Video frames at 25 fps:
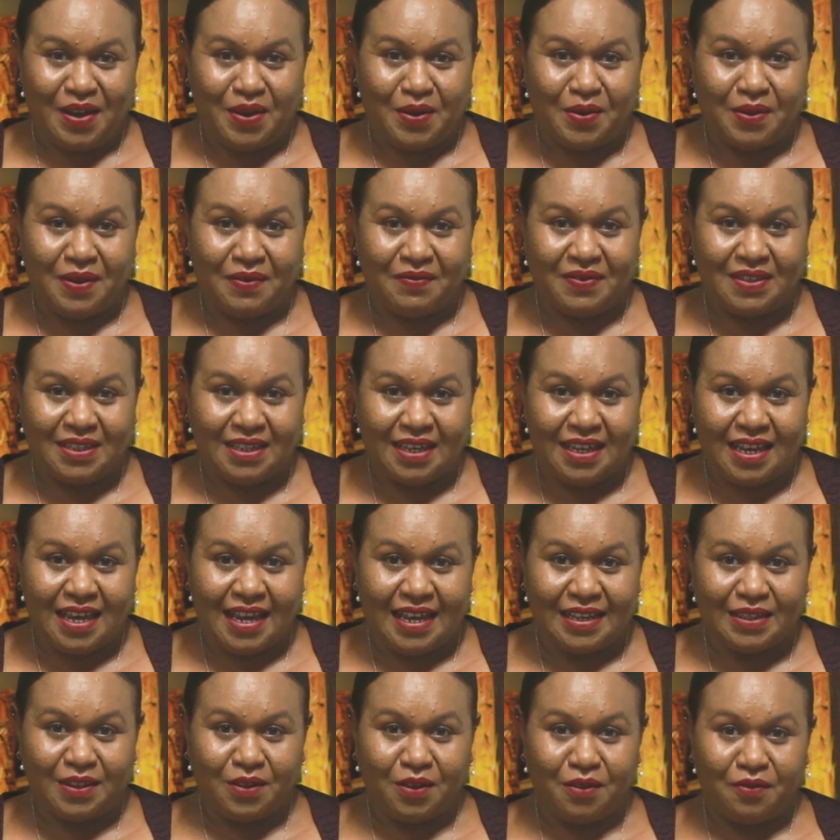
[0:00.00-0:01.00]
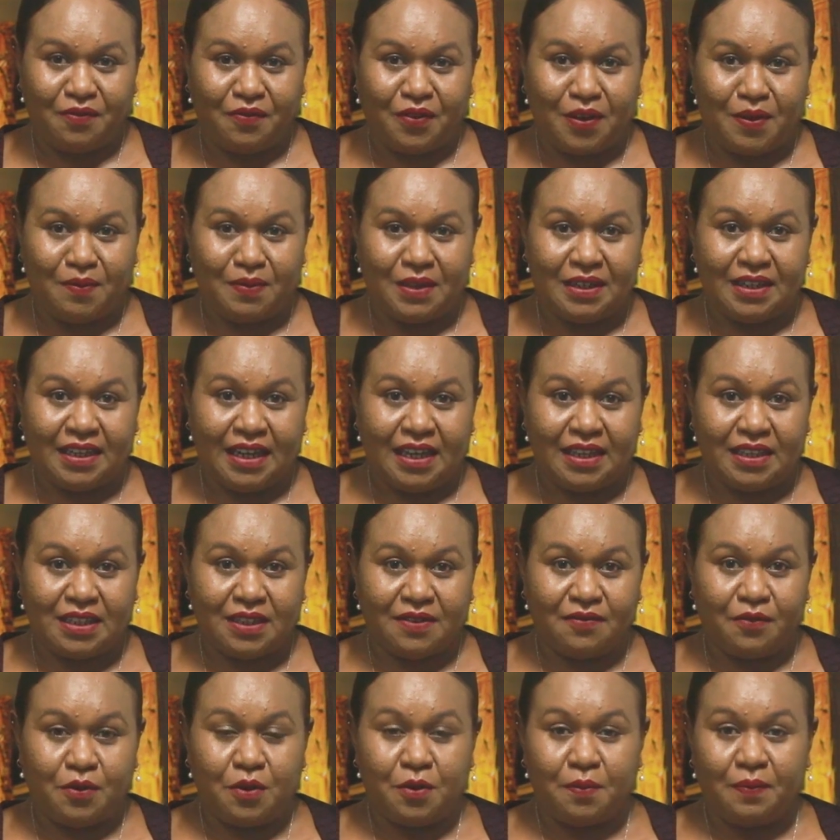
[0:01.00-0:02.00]
OFC has confirmed the
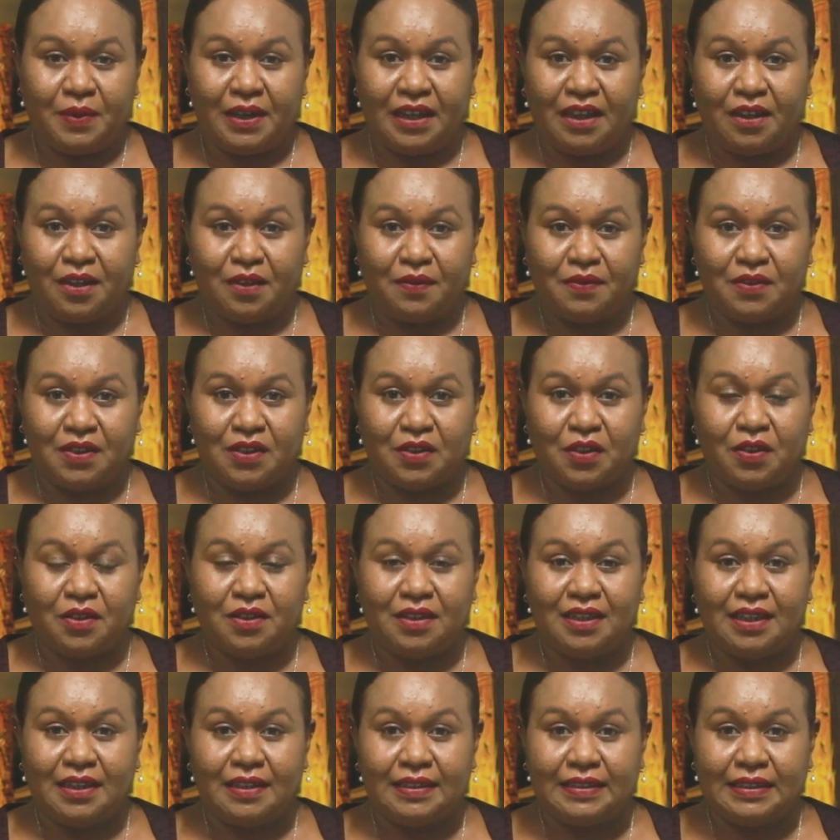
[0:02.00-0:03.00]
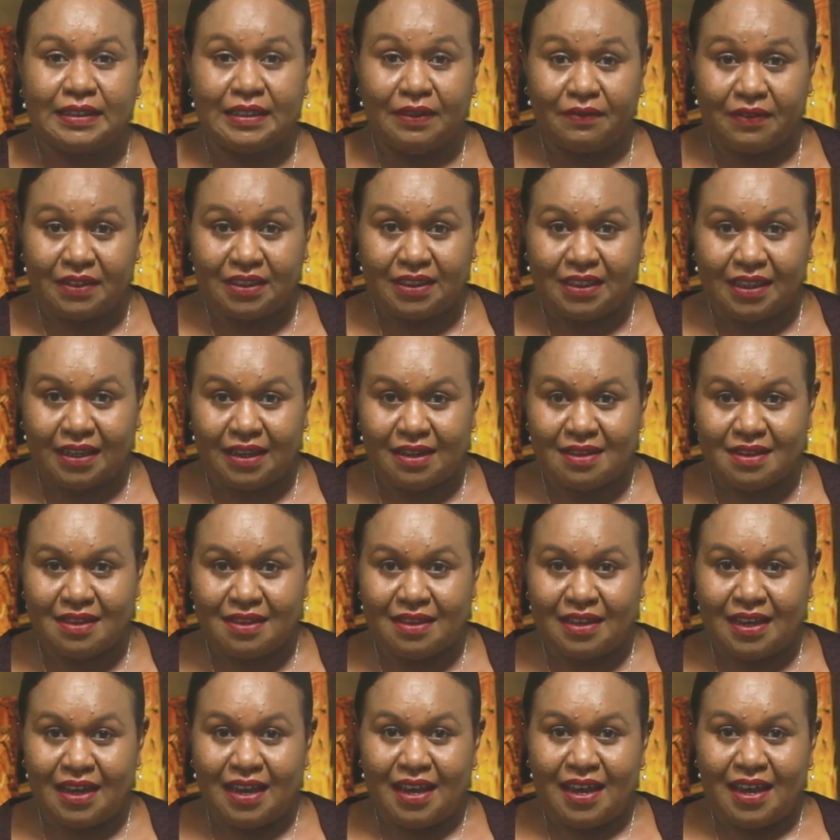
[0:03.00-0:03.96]
dates for playoffs on the 17th